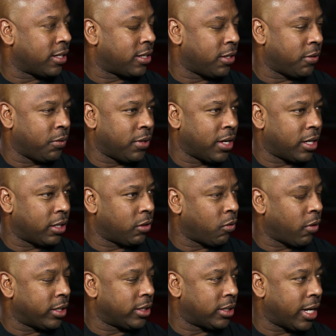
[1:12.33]
I think we've got a
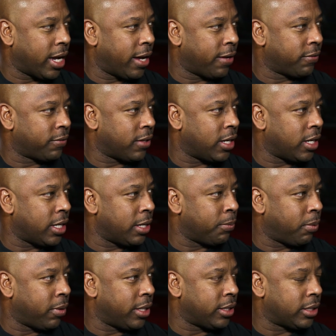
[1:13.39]
great staff uh, in
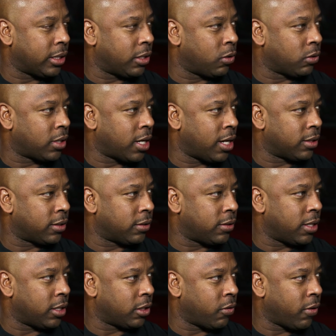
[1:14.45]
place, and Coach Collins has
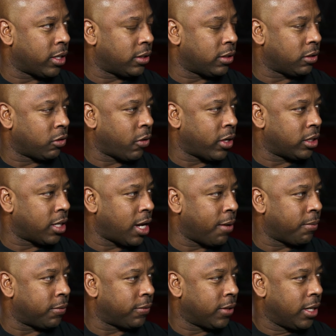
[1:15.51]
done a great, great
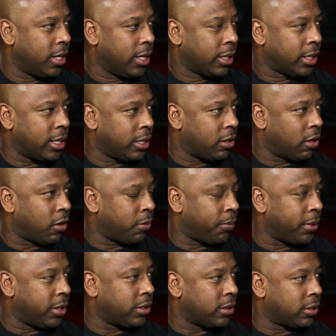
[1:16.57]
job of getting all the
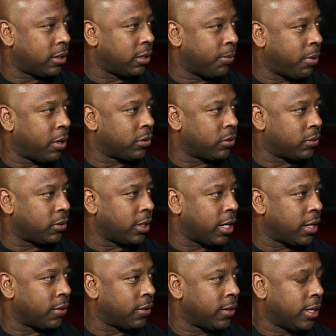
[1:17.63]
pieces to the puzzle
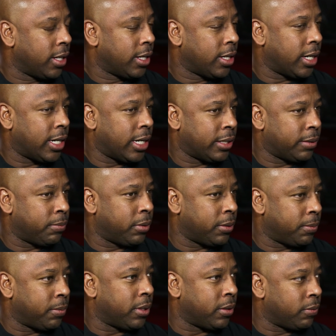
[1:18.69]
together. Uh,
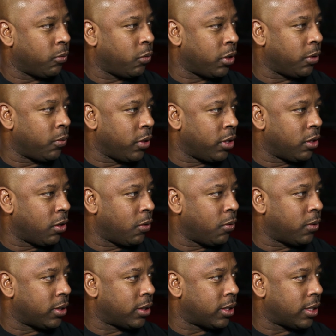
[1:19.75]
but but we, we know
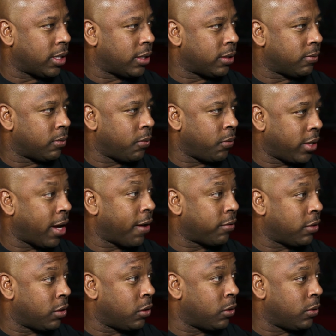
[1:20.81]
what uh, what we have
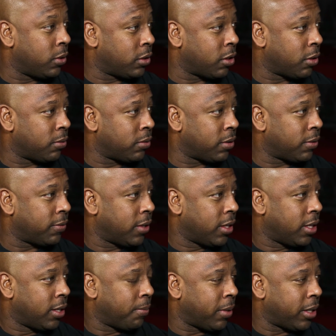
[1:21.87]
to do in terms of
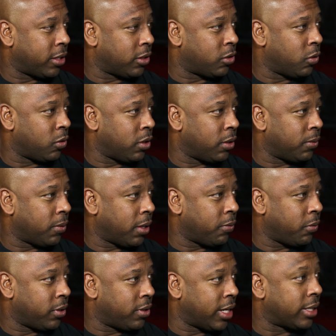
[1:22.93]
making sure that
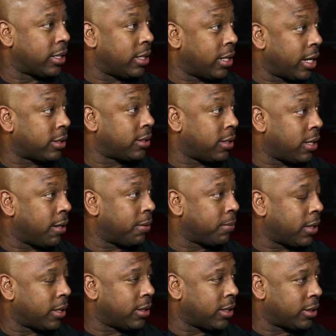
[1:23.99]
we take the next step.
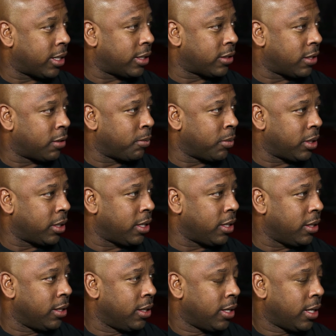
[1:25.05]
I think that's going to be
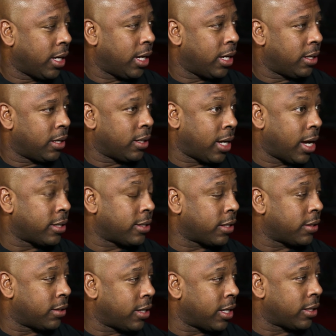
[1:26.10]
key. And the guys
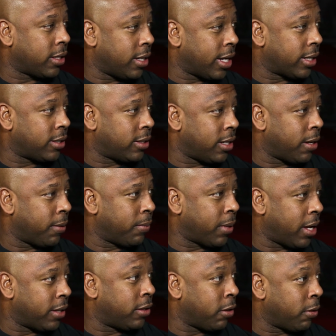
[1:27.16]
have to take the next step
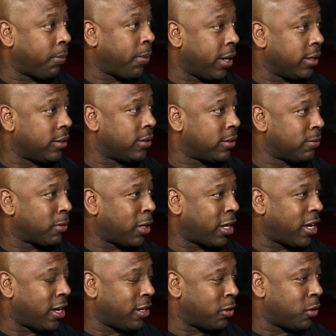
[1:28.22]
at their pace. They
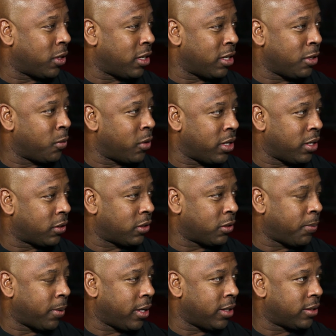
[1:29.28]
can't do it at anyone
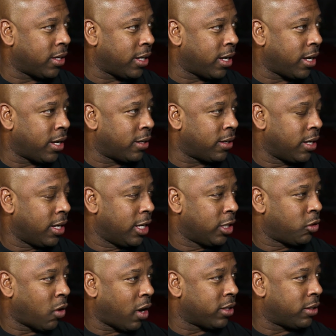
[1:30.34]
else's pace. They can't
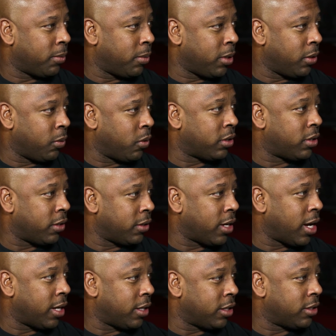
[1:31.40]
try to be what they're
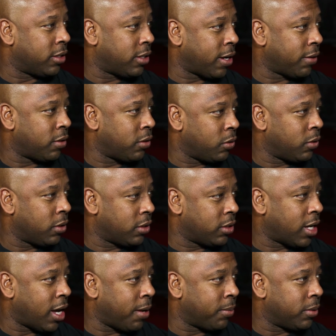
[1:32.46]
not. They just have to do their
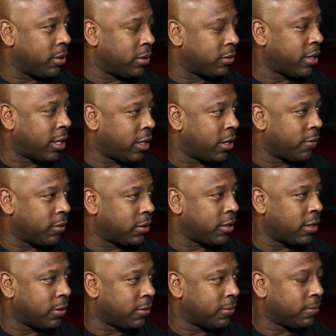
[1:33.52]
job, and it'll take care of
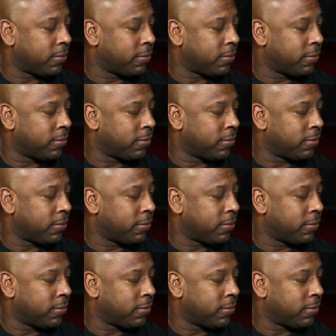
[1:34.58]
itself.